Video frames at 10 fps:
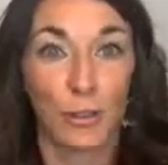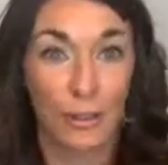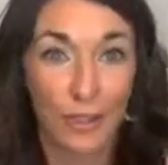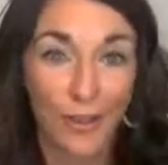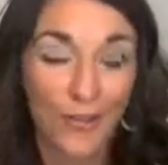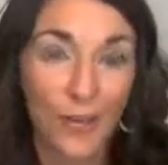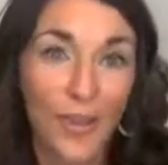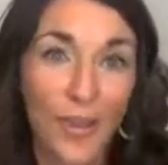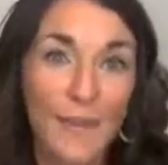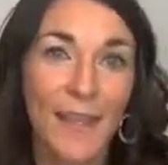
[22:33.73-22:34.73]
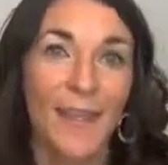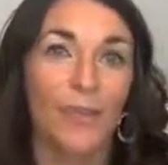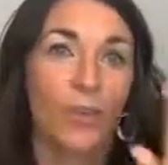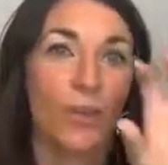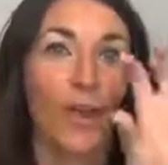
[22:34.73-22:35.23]
looking for them,
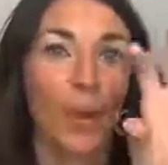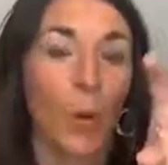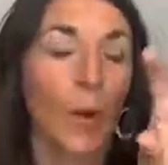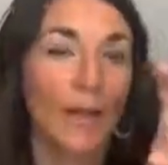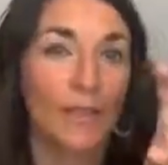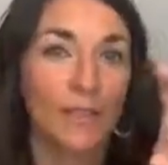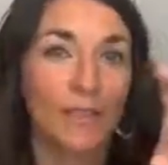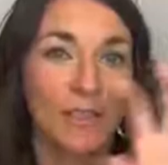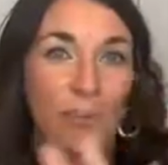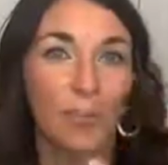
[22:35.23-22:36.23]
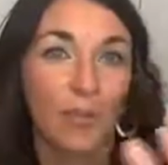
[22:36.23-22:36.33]
so they're not quite so visible.